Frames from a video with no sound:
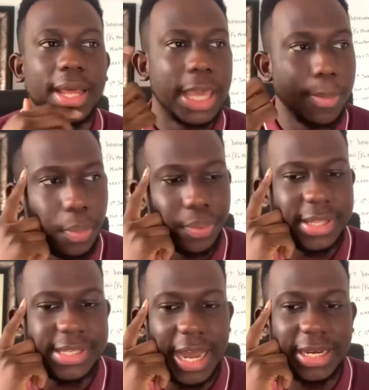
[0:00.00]
came up with
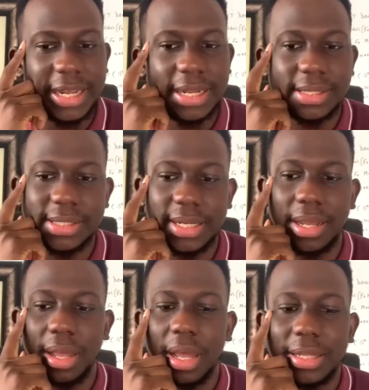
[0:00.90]
this idea and
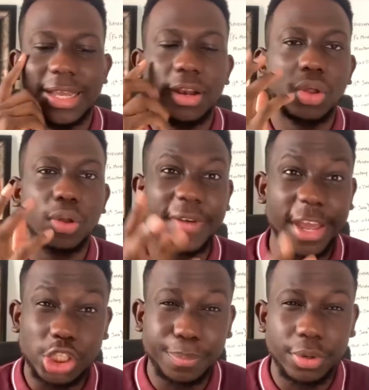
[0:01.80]
said, there are a lot of
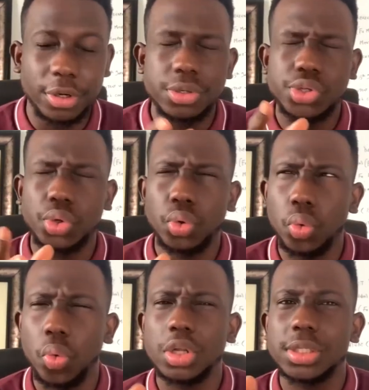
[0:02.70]
entrepreneurs who
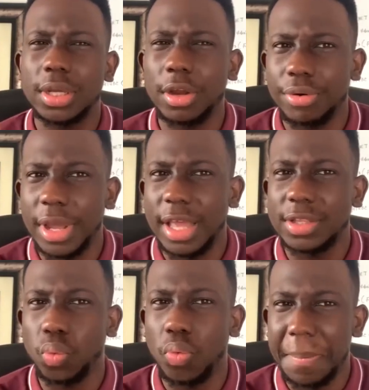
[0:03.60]
want to
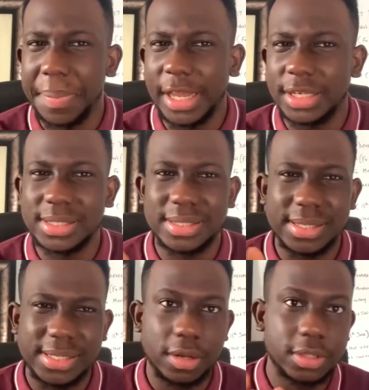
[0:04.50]
create web pages to
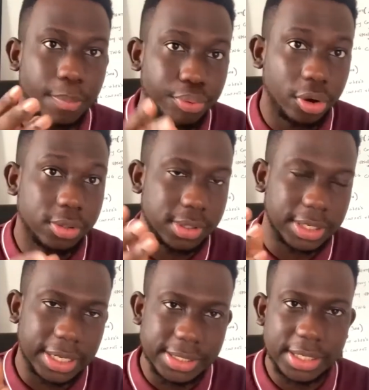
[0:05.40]
sell their products
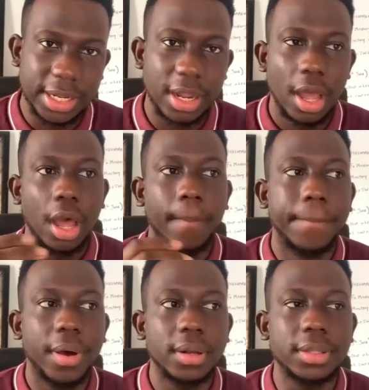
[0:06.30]
on the internet,
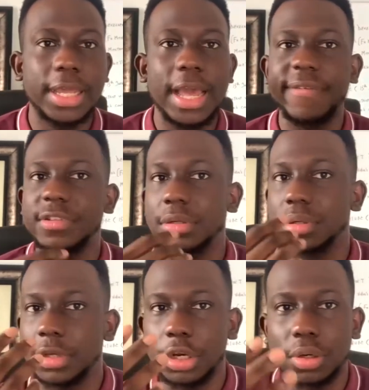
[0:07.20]
but they have
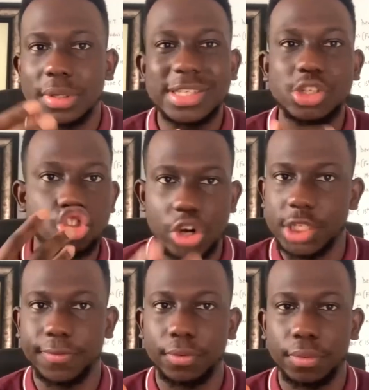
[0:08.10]
to, you know, it's
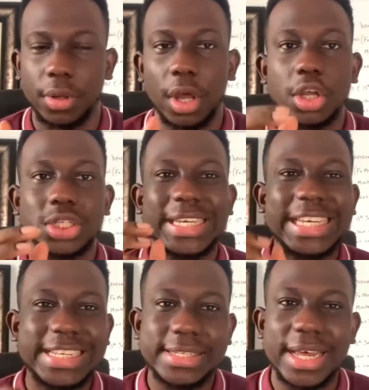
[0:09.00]
stressful. So
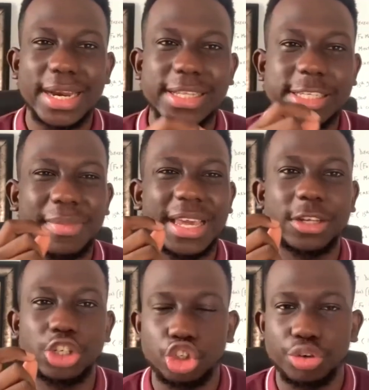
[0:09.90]
he decided to make
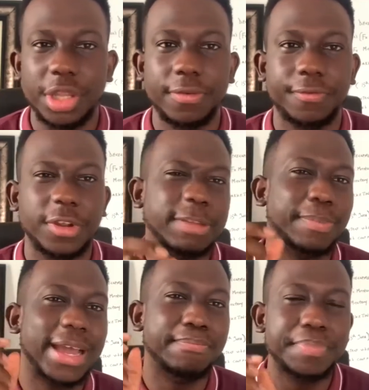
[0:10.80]
it stress-free
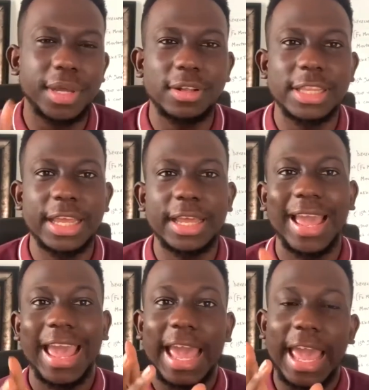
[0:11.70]
by
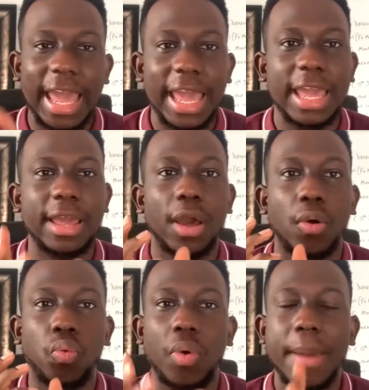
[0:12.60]
building a
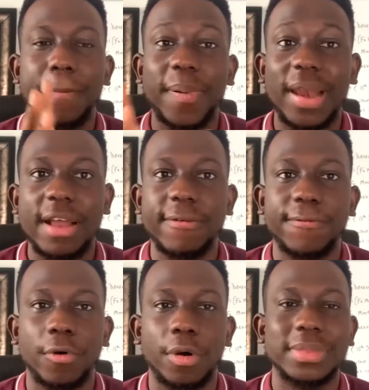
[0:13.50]
web
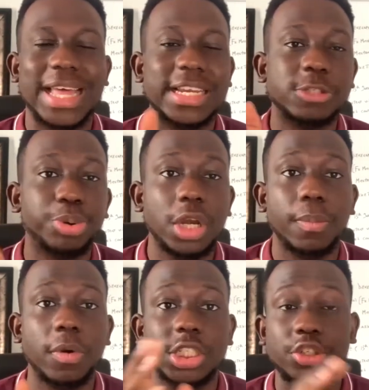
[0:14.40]
platform that is pretty
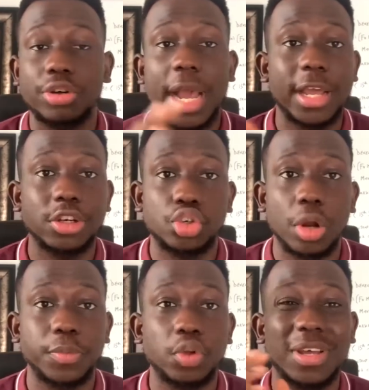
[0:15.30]
much drag and
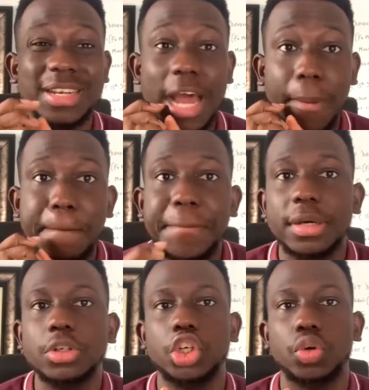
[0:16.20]
drop. You can now
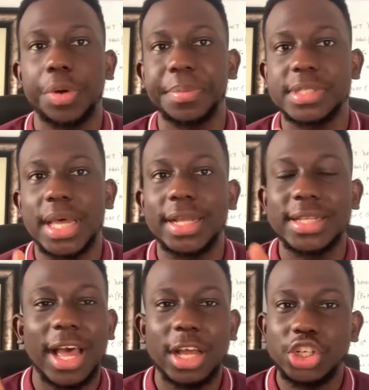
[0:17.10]
build your website,
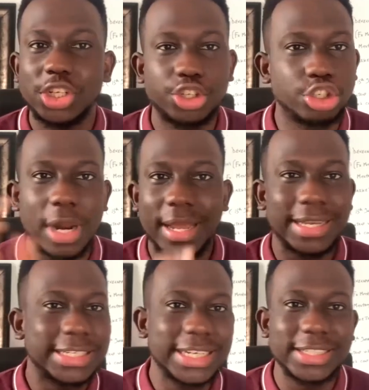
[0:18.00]
just drag
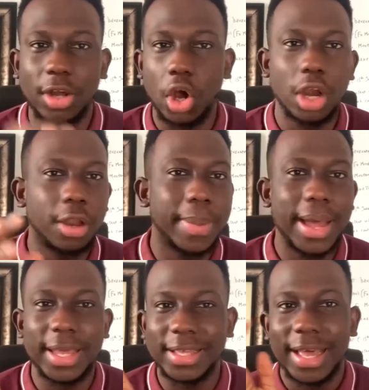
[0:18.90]
it, change the color
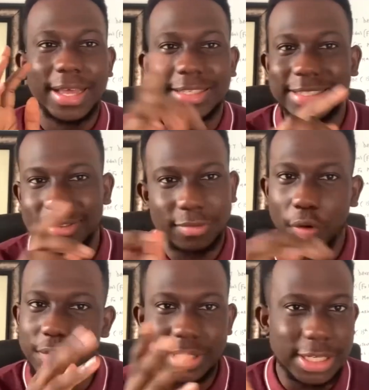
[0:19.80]
by
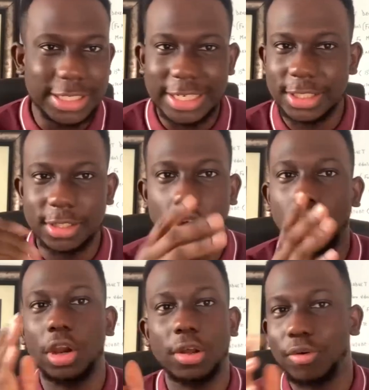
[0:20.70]
obviously changing the
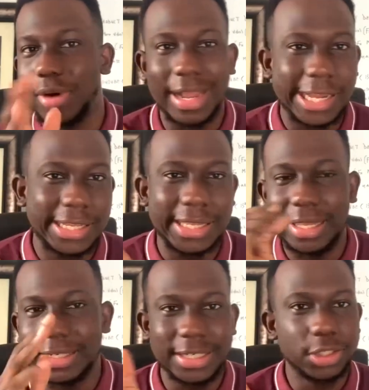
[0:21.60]
color, right
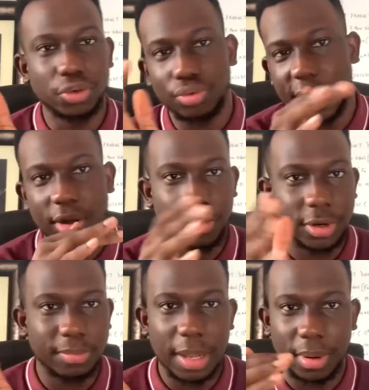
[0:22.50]
clicking, change to red,
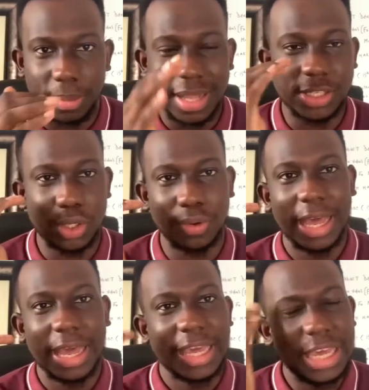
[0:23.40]
orange, blah, blah, blah.
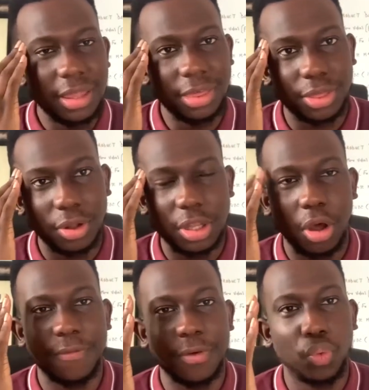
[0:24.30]
So he thought
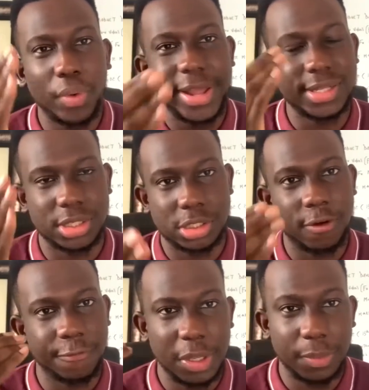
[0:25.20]
of a way to
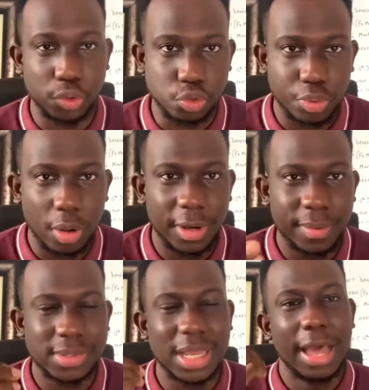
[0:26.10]
solve people's
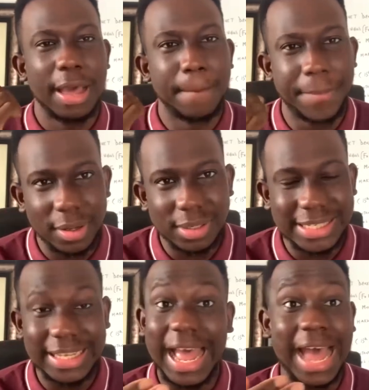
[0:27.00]
problems,
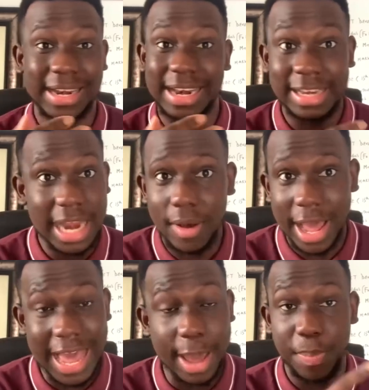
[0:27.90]
built it, and now
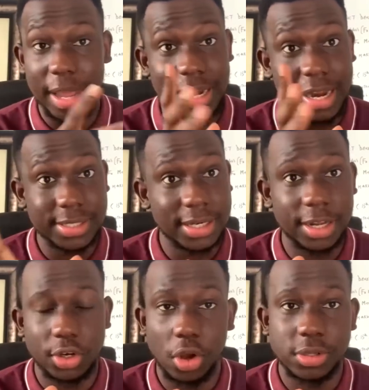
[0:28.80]
I pay
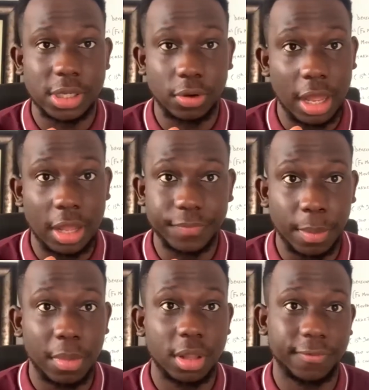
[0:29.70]
$99 a
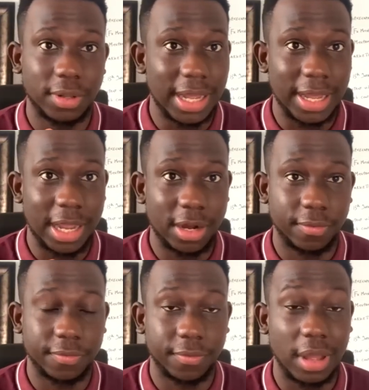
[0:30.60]
month for that kind
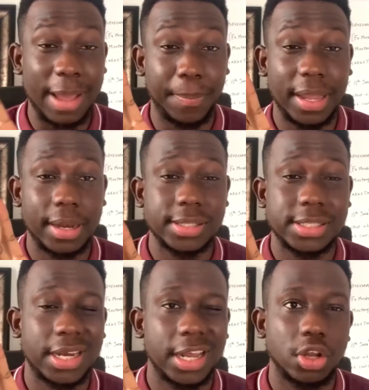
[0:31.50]
of, I pay
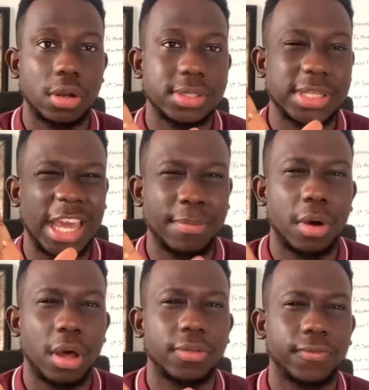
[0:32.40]
$99 a
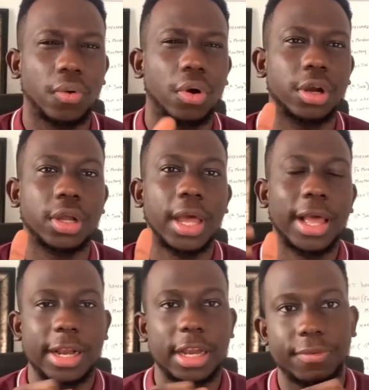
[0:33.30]
month for
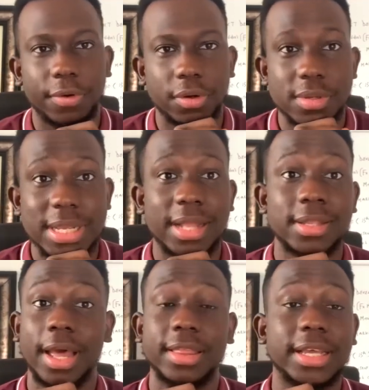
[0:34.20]
ClickFunnels. And
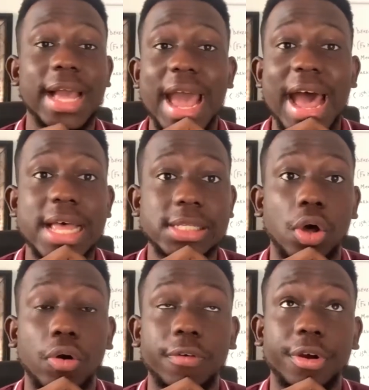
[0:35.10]
the guy has
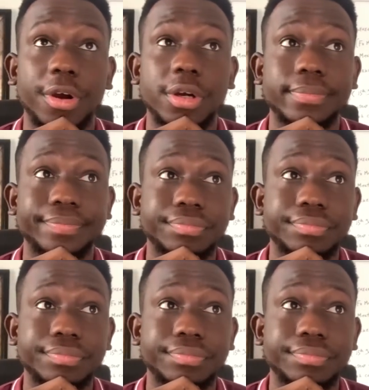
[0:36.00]
over